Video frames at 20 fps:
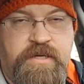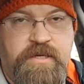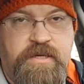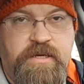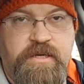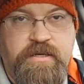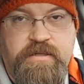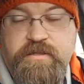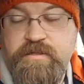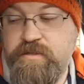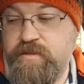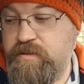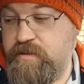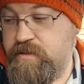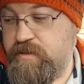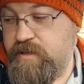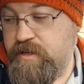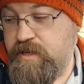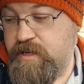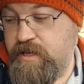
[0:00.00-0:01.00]
yeah,
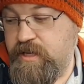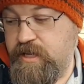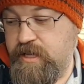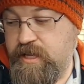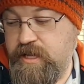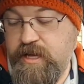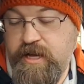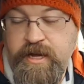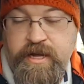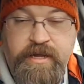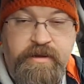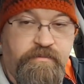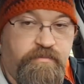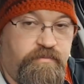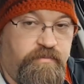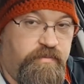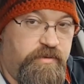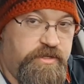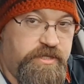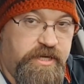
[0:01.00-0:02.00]
so uh, I
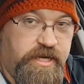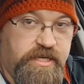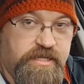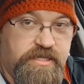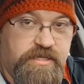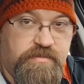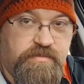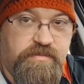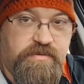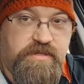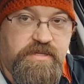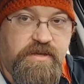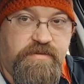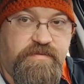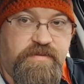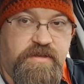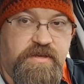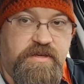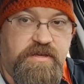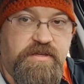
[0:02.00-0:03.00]
wish I had some
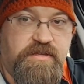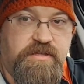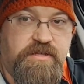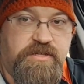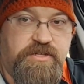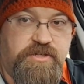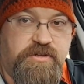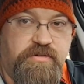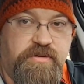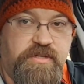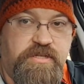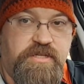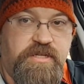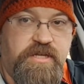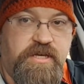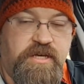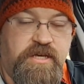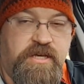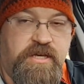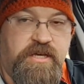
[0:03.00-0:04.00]
stuff to, to show you
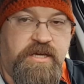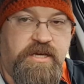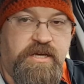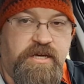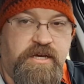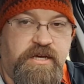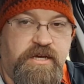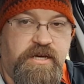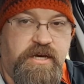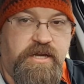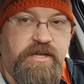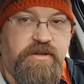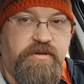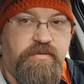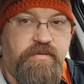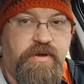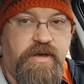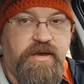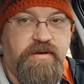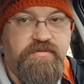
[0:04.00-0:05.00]
today. Uh, I
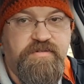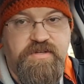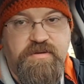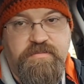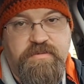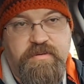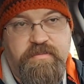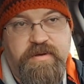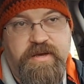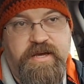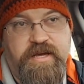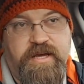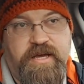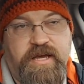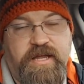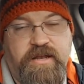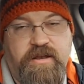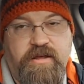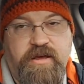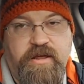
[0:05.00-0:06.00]
do have something back
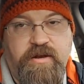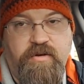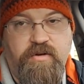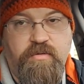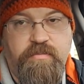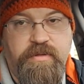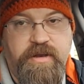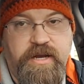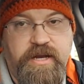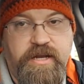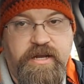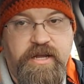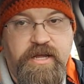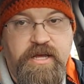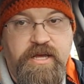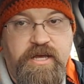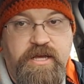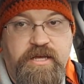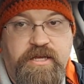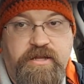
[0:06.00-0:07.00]
at, at home that I,
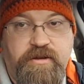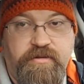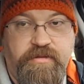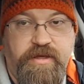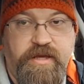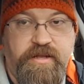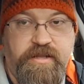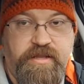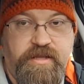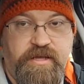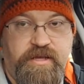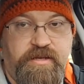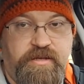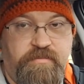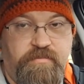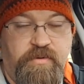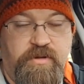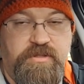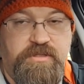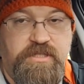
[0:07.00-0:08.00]
you know, that, that
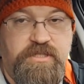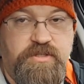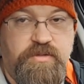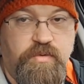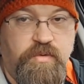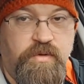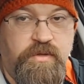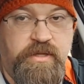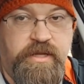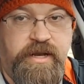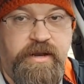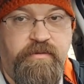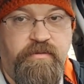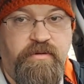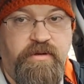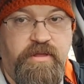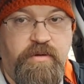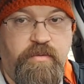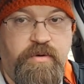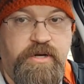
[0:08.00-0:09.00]
multi tool that I
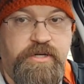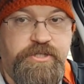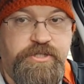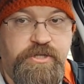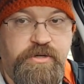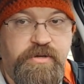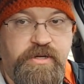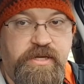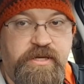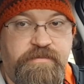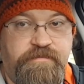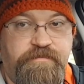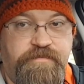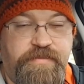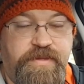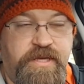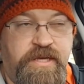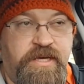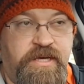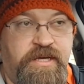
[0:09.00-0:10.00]
really want to show you
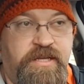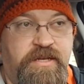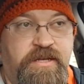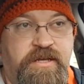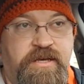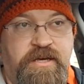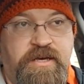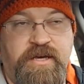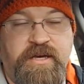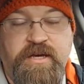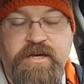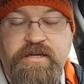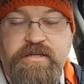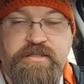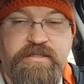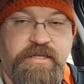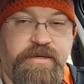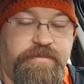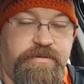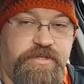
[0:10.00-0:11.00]
and uh,
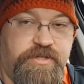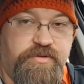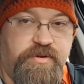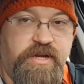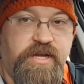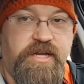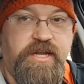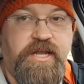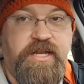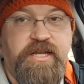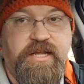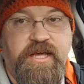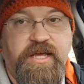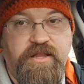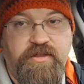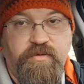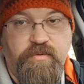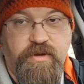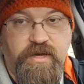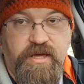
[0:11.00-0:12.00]
demonstrate
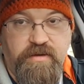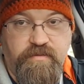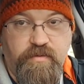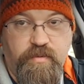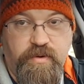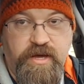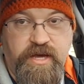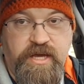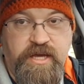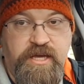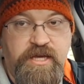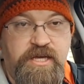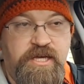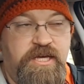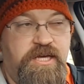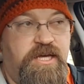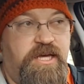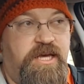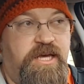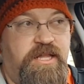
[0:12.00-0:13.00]
and do a giveaway.
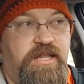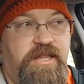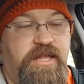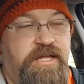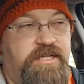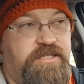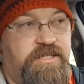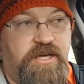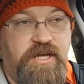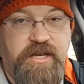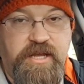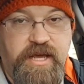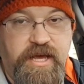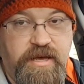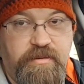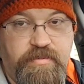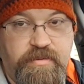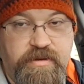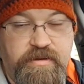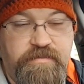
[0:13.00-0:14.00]
And that's going to
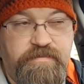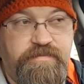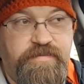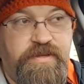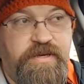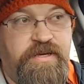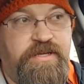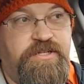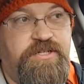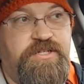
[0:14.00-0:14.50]
happen. I